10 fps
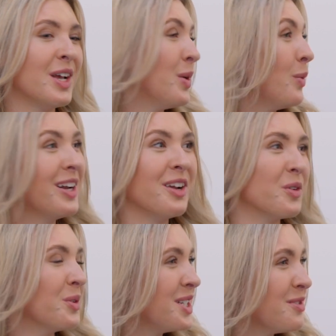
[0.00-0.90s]
we don't
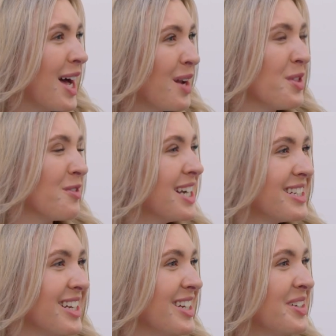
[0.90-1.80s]
always develop the right
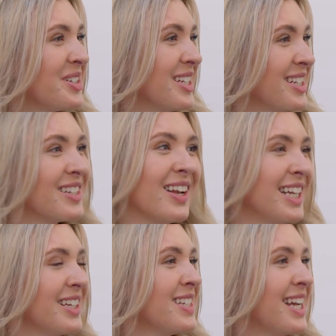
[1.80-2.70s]
solutions. So
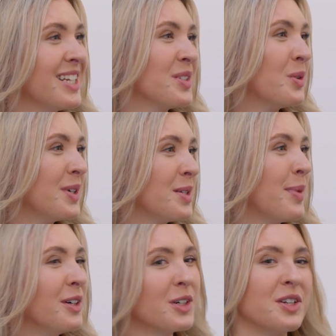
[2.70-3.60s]
like you say, it's always
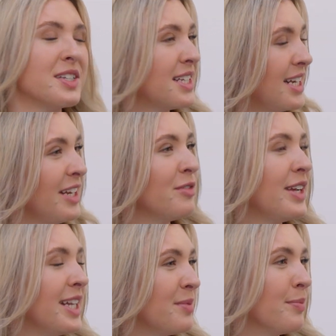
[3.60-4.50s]
about constantly
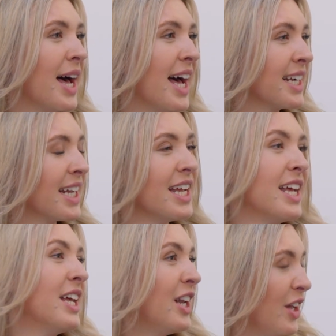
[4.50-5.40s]
feeding back,
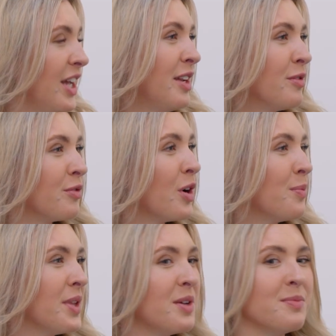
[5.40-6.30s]
learning
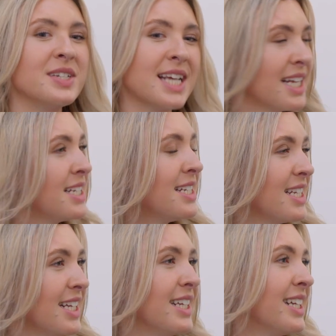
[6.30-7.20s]
from them,
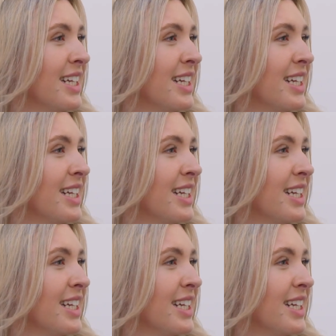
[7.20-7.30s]
testing.